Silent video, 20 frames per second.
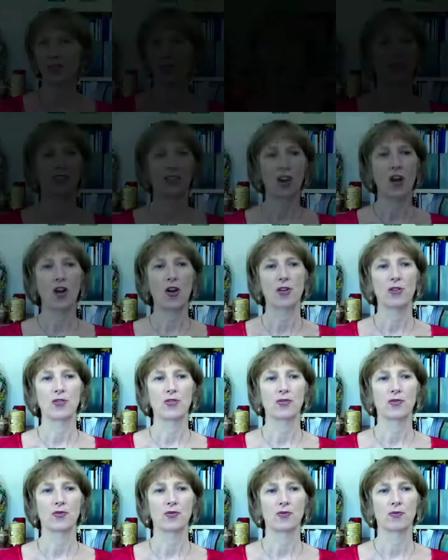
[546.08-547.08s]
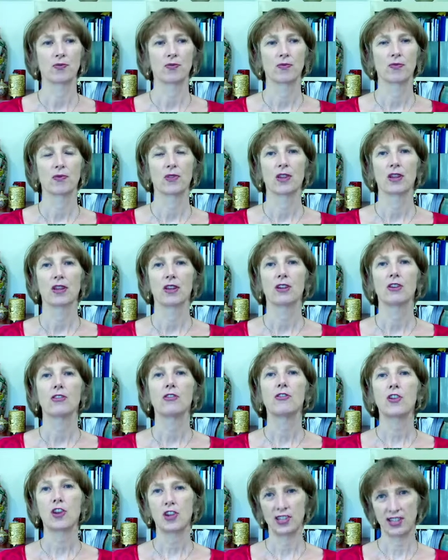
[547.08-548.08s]
So,
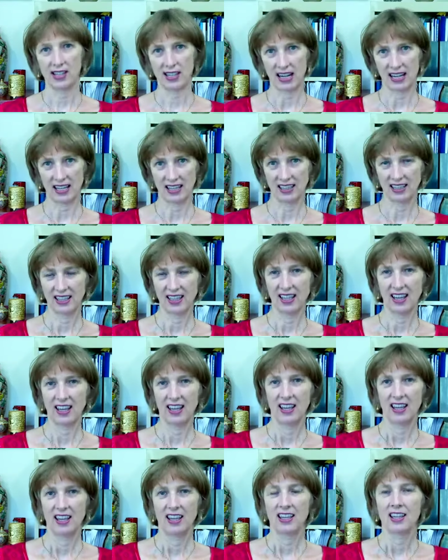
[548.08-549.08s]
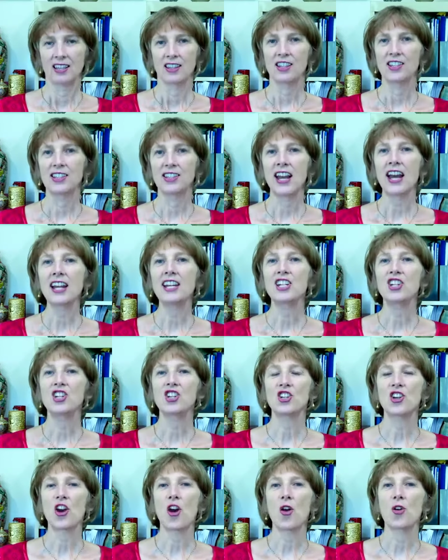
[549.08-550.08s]
firstly, the studies
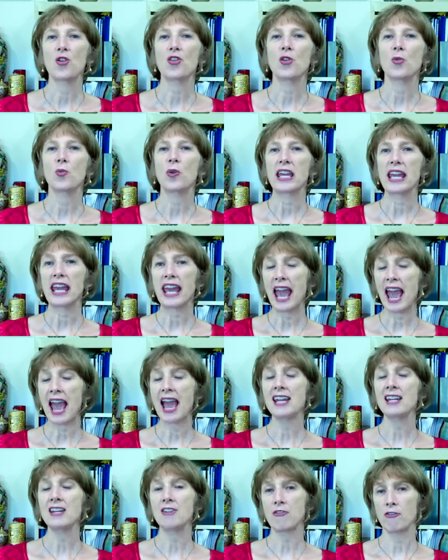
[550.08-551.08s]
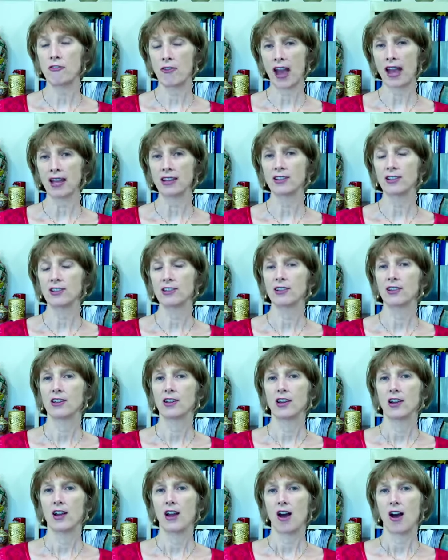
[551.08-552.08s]
show that we can in fact
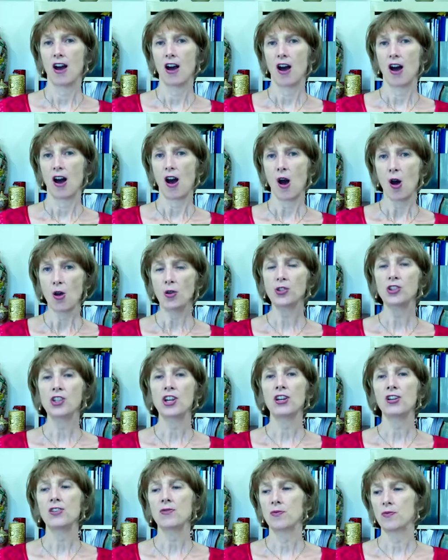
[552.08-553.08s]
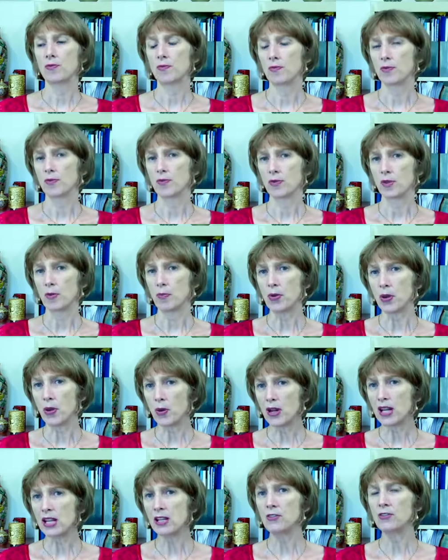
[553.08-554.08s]
alter the
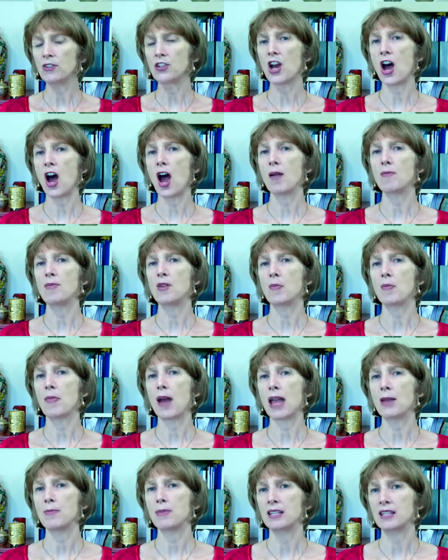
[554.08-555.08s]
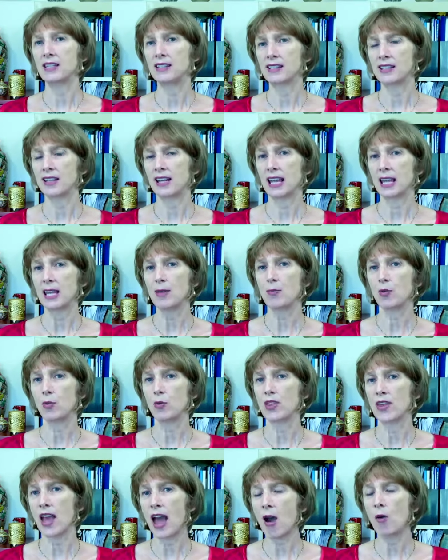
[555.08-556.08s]
period of time that babies sleep
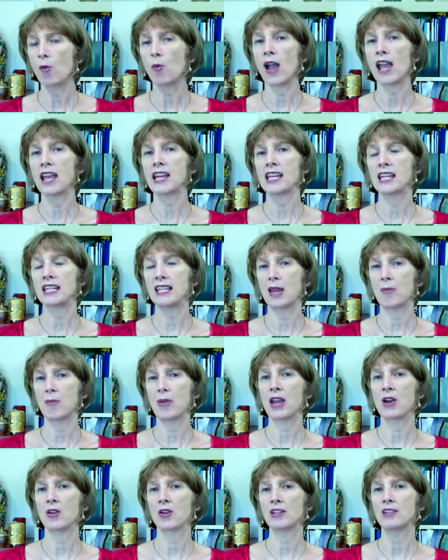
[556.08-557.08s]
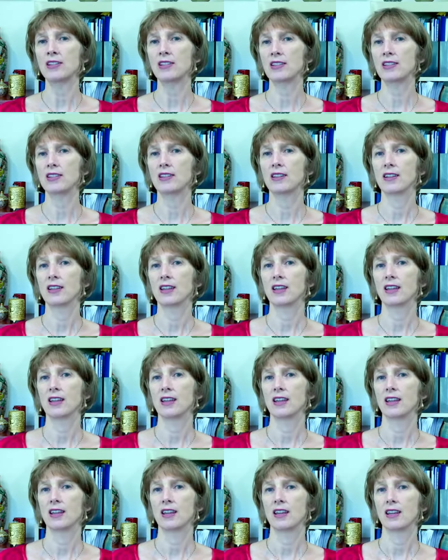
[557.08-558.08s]
without waking their parents
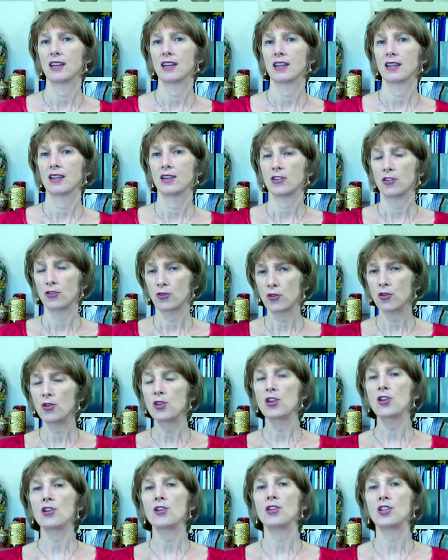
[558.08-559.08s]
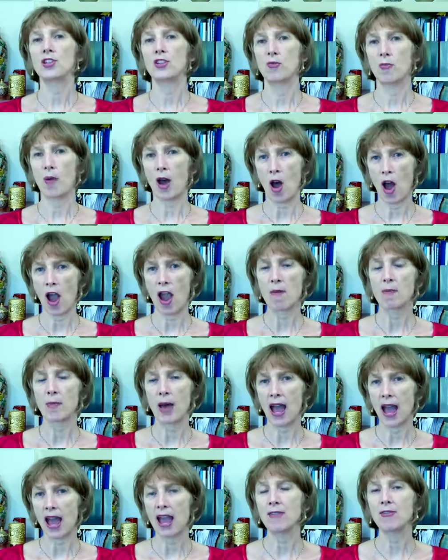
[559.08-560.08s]
through the use of
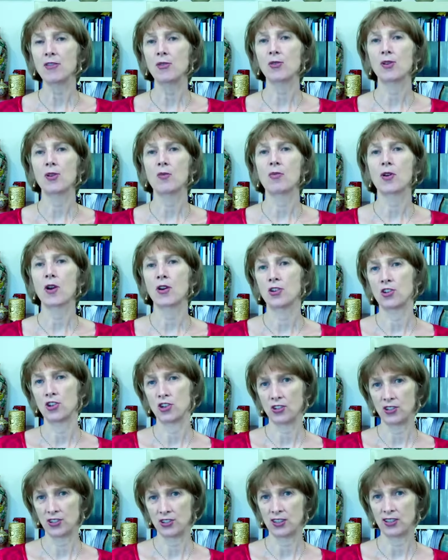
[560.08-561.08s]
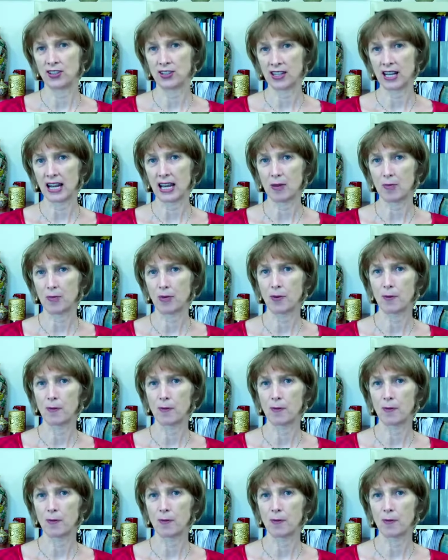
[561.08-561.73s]
behavioural approaches to sleep.